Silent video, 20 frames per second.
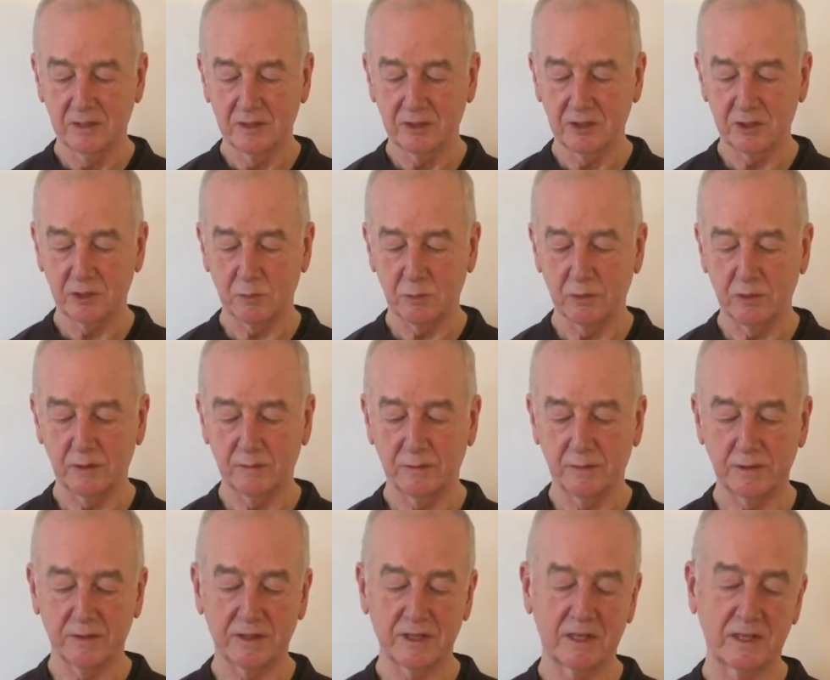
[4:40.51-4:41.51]
just
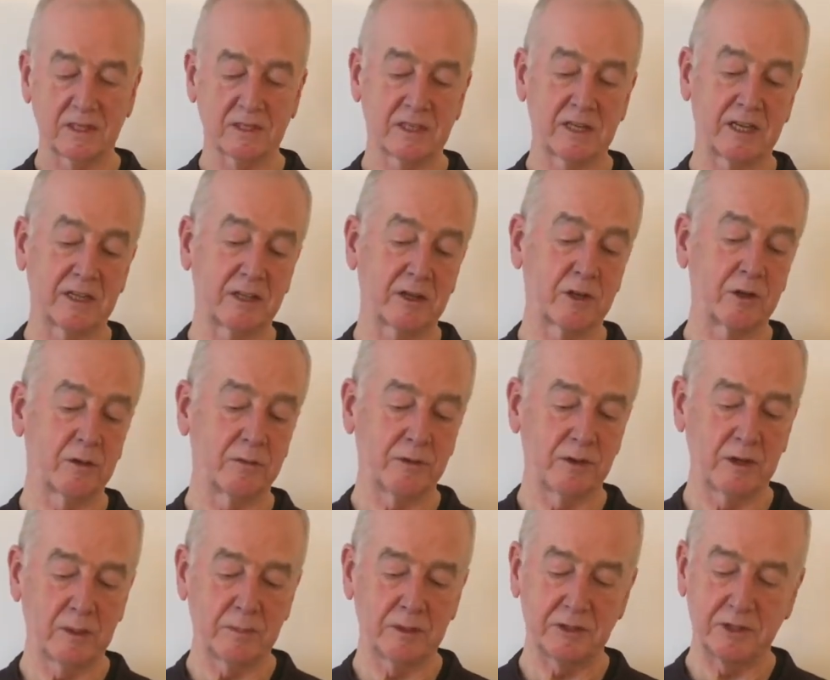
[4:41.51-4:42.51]
wonderful things like the
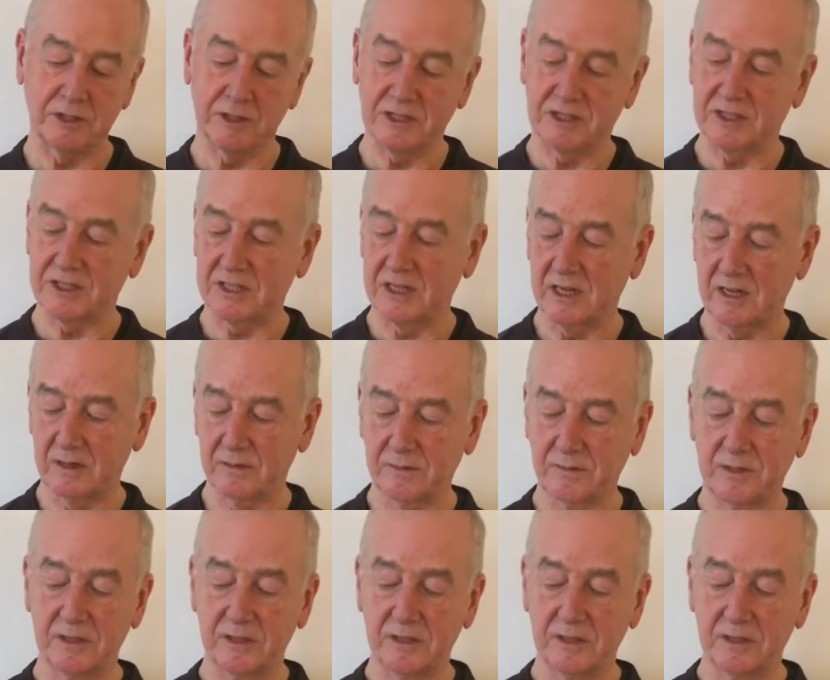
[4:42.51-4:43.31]
cover image itself.